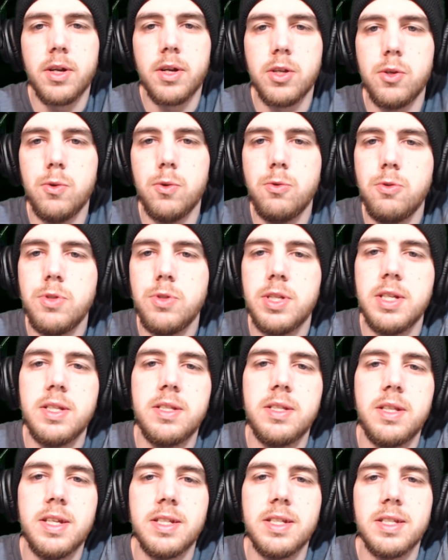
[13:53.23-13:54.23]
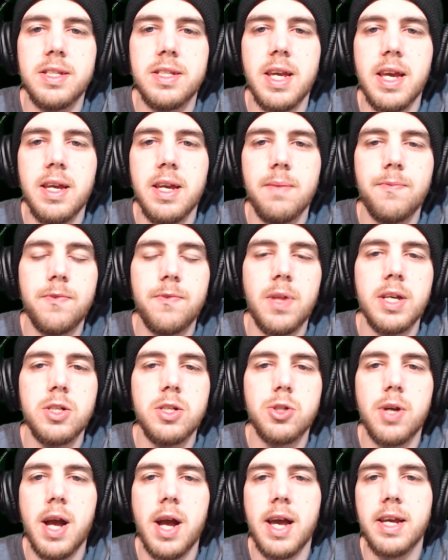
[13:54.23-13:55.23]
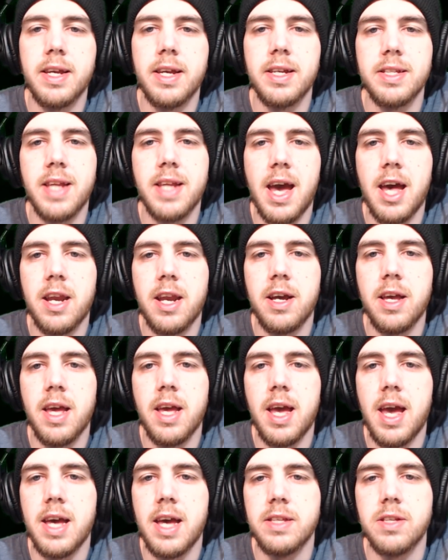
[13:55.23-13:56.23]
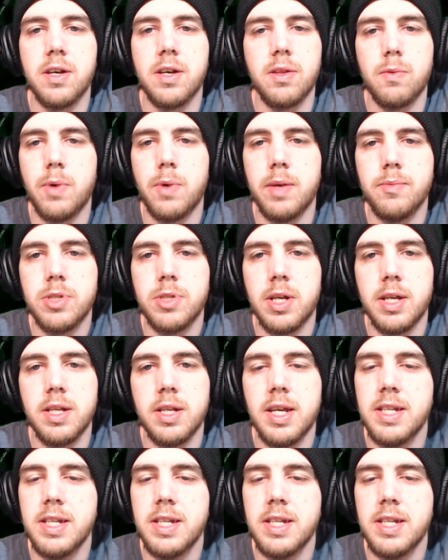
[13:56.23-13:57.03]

uses the same flight tracking data as other websites.